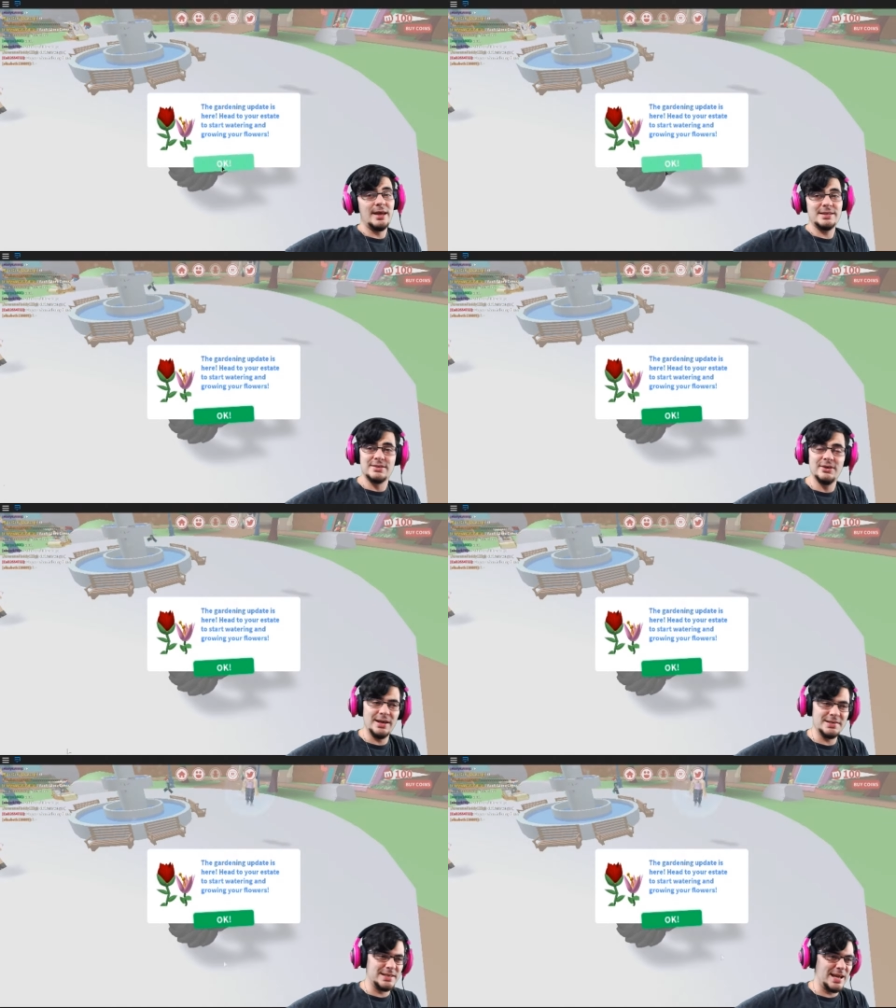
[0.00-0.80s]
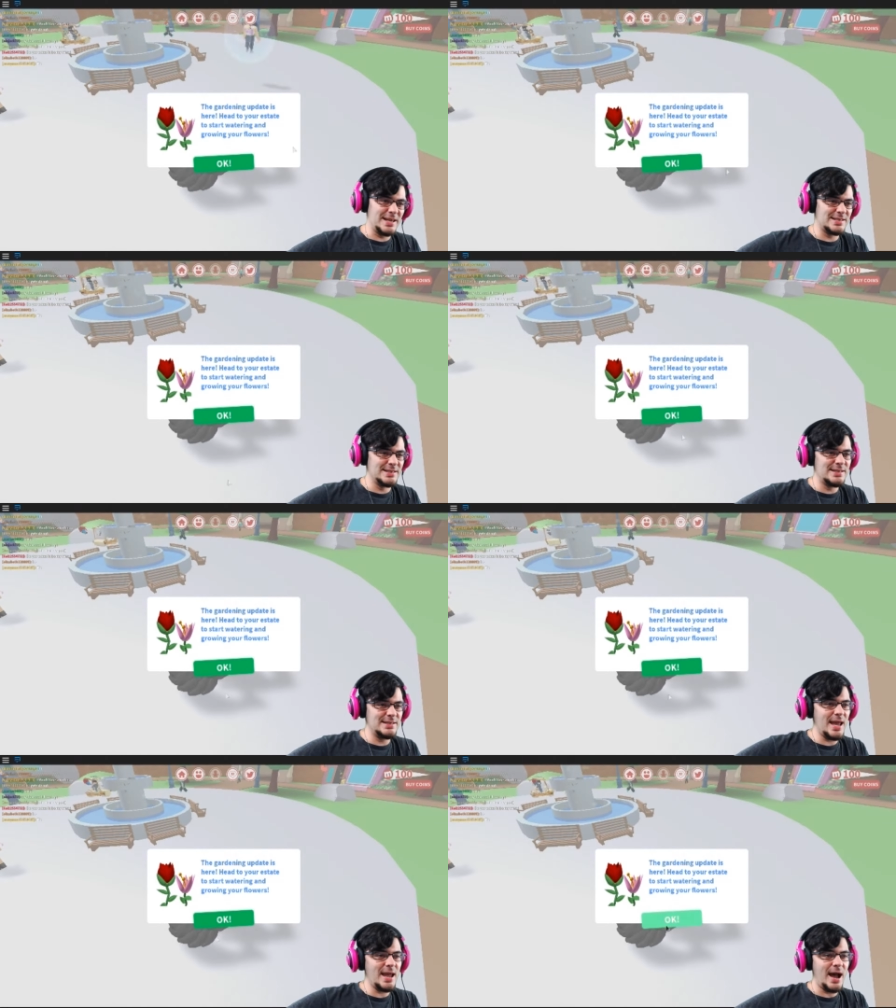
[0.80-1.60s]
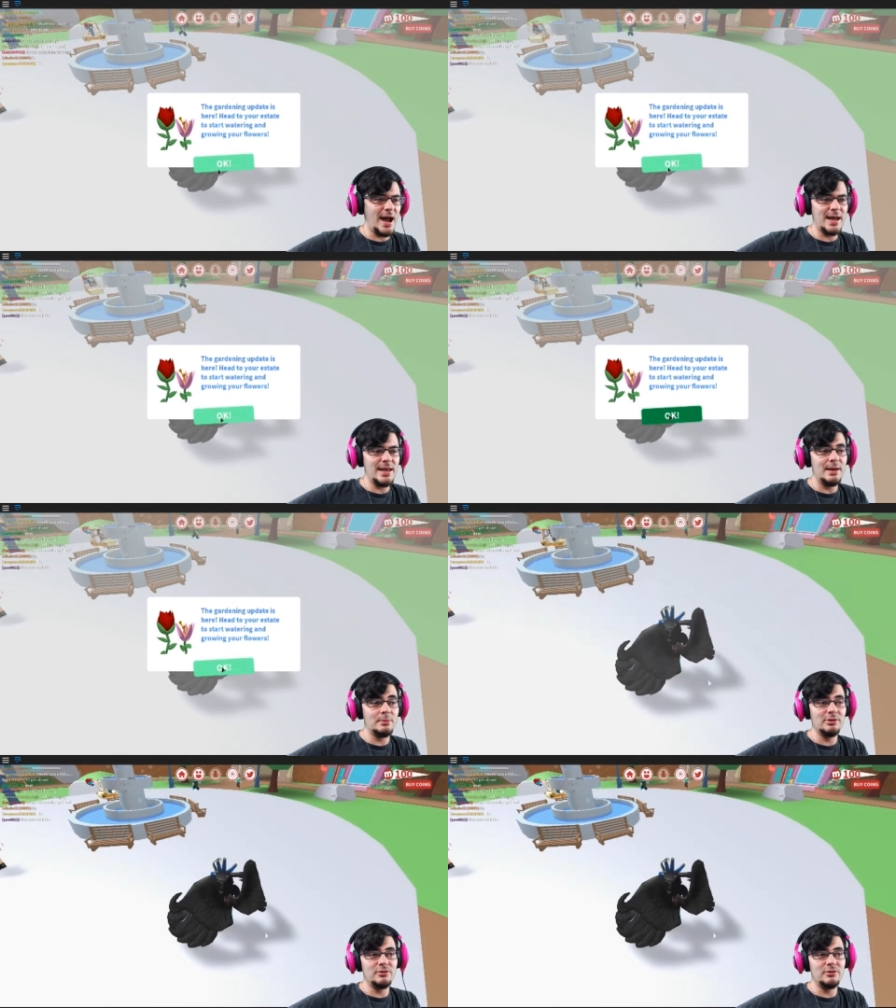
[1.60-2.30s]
That's right guys, so today I am